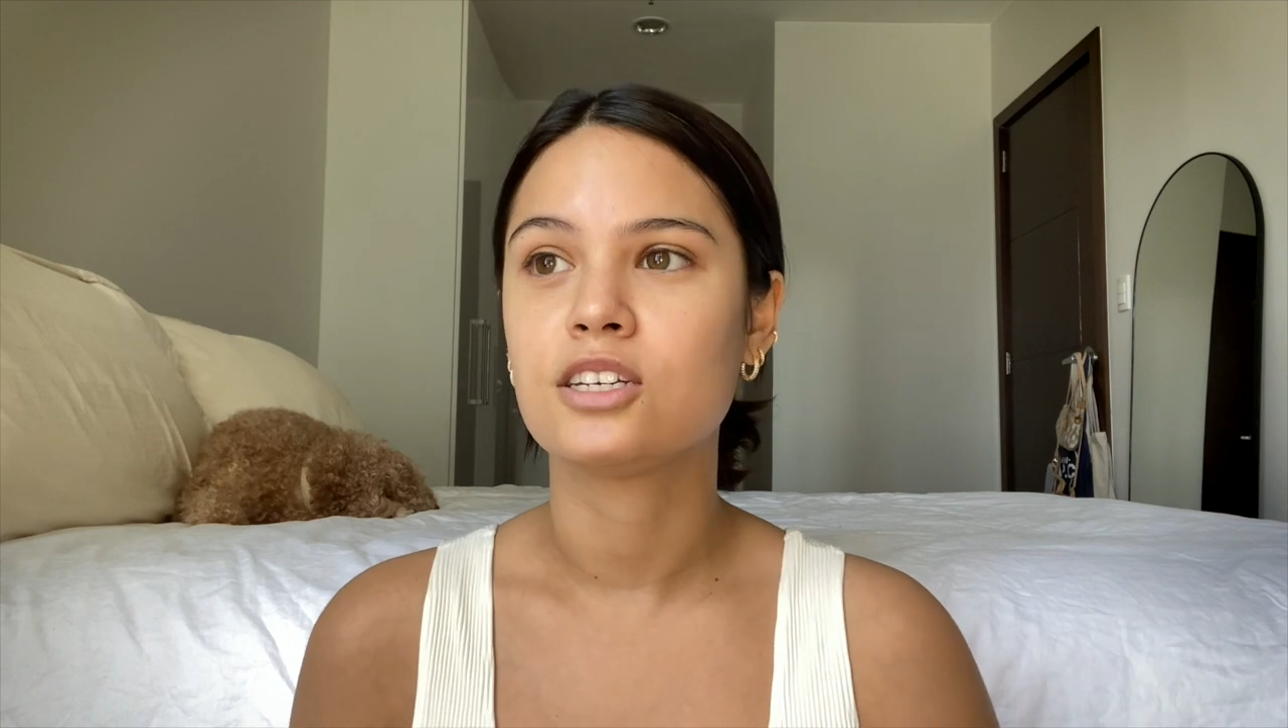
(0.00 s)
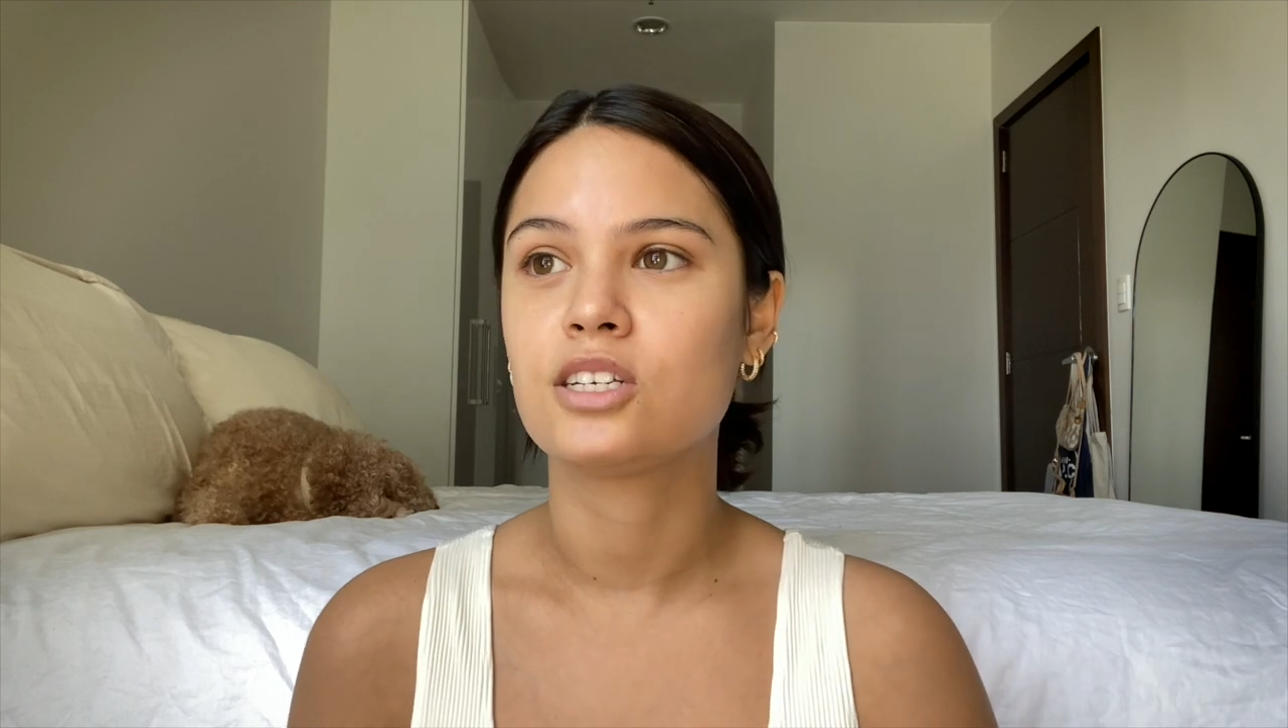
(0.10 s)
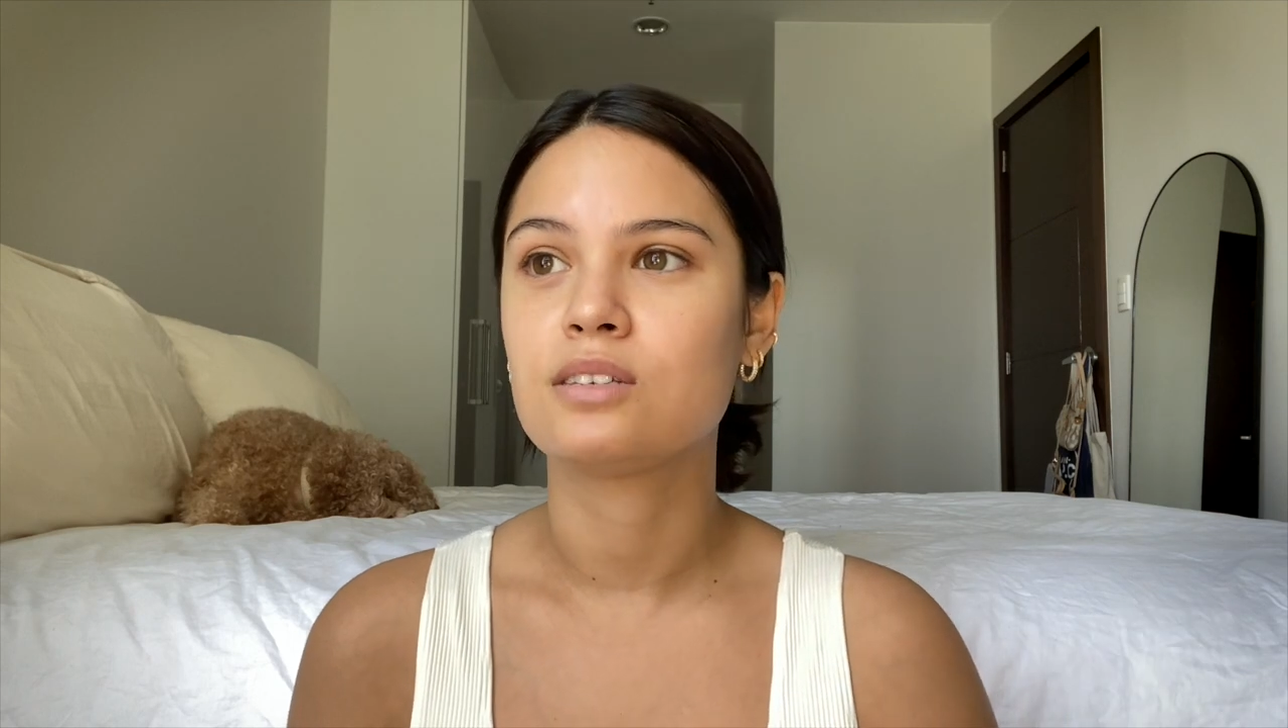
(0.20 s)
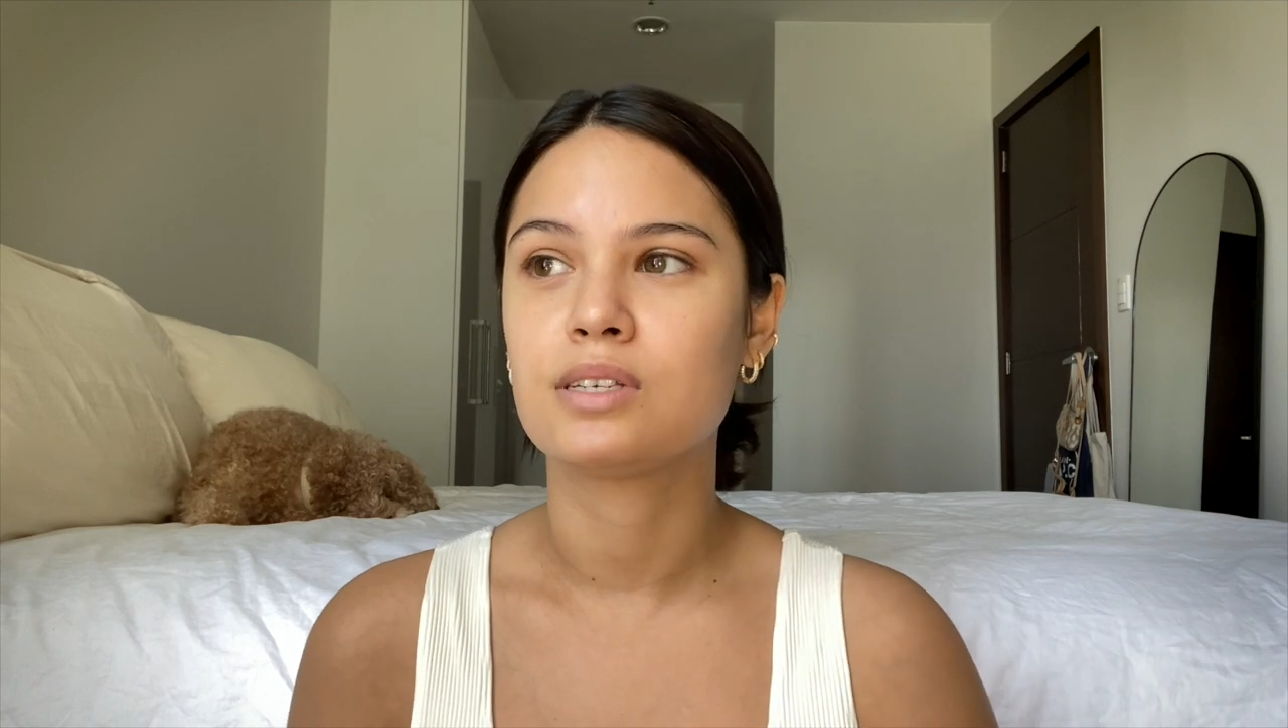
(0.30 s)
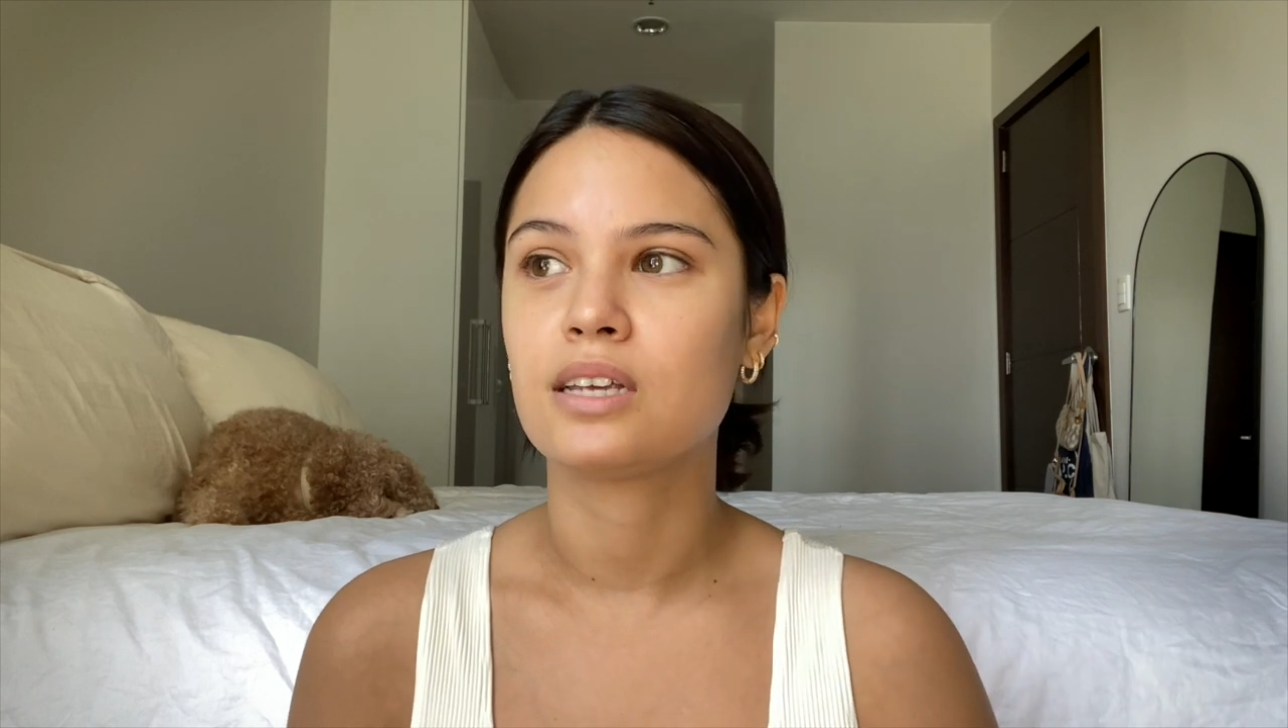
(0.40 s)

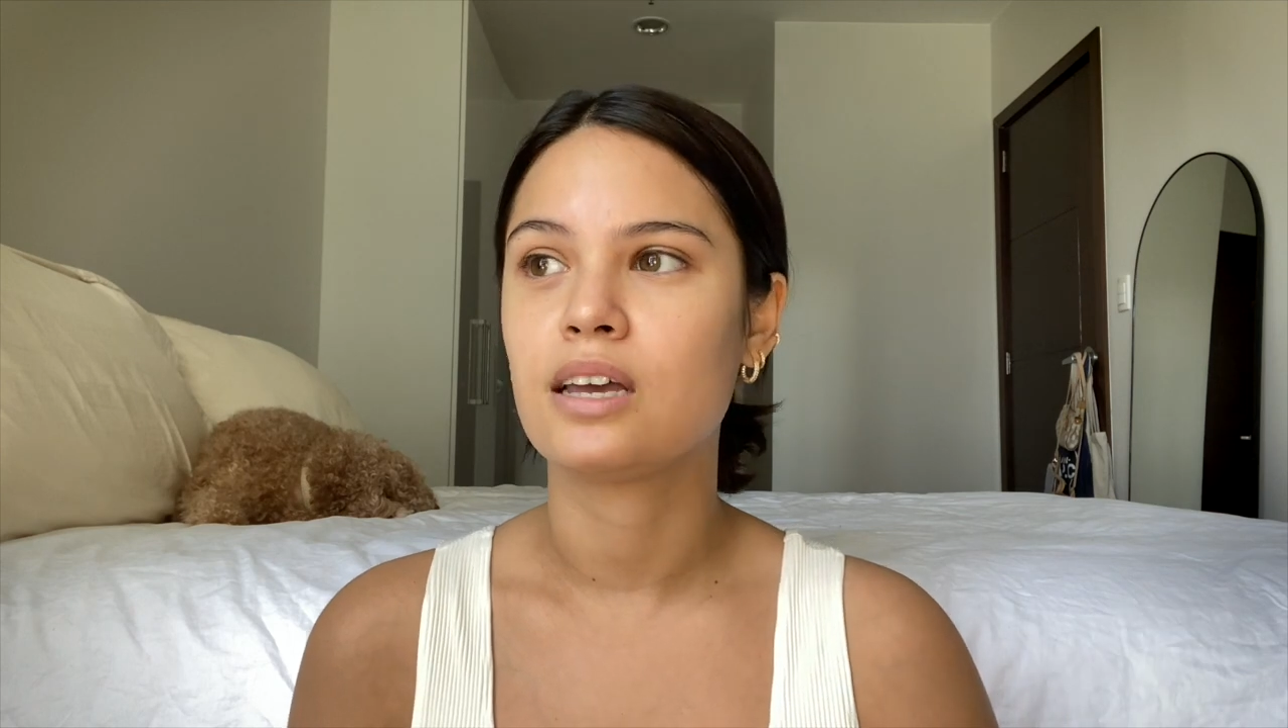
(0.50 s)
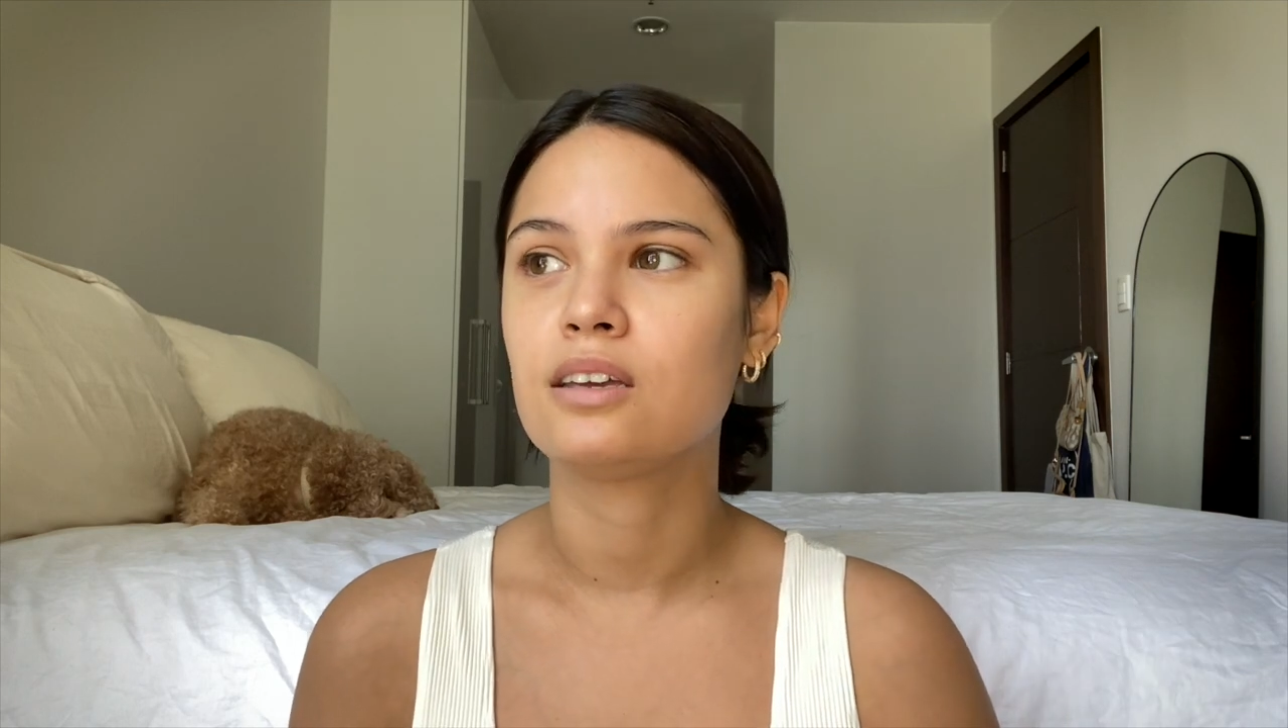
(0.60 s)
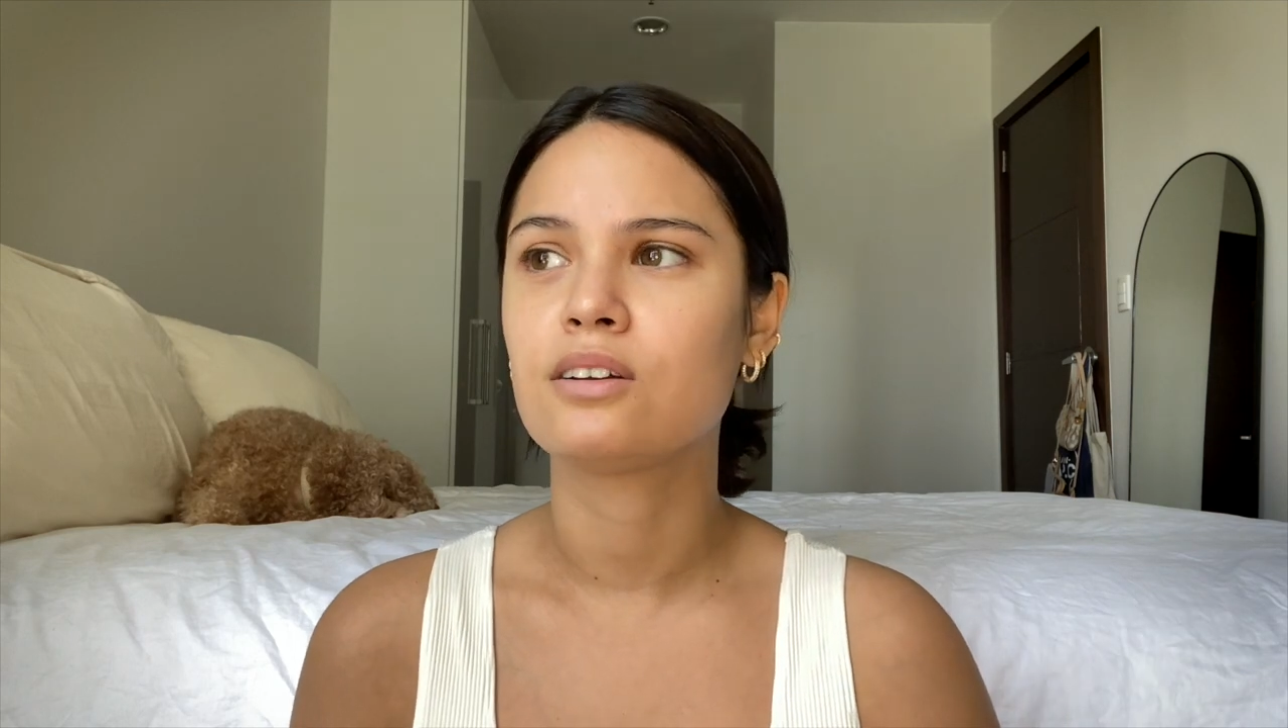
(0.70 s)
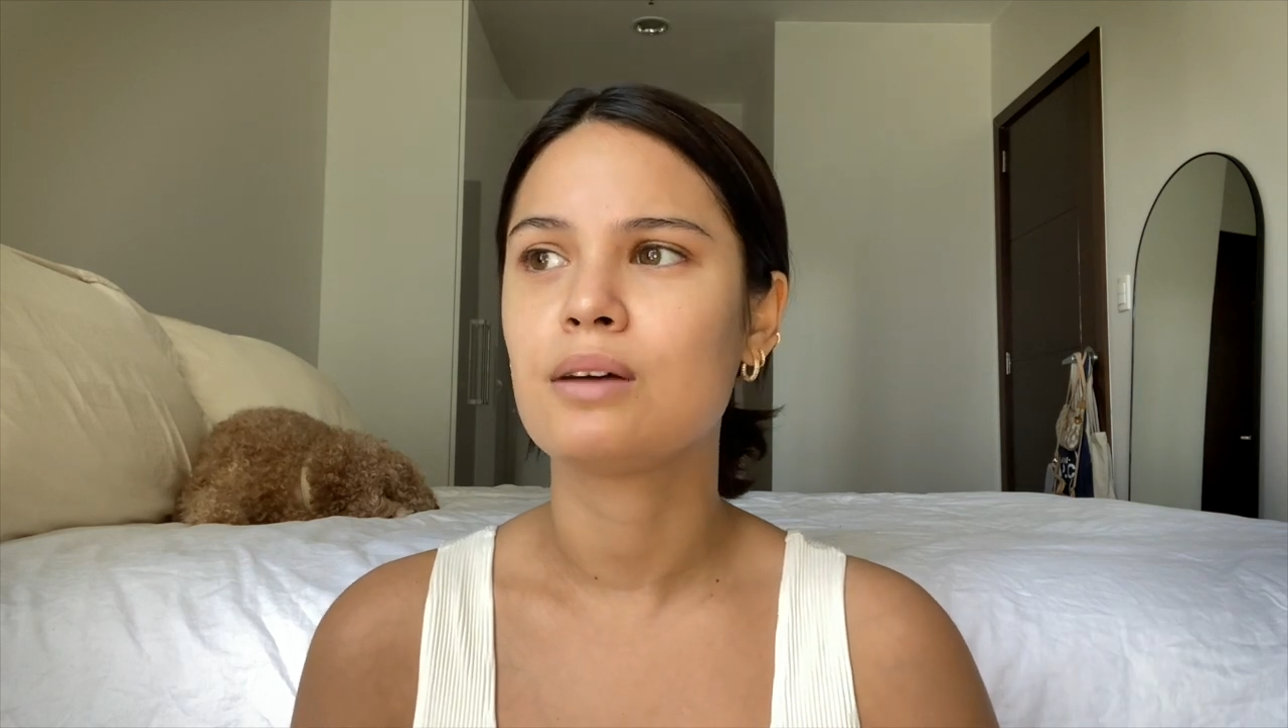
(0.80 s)
just was like, you know,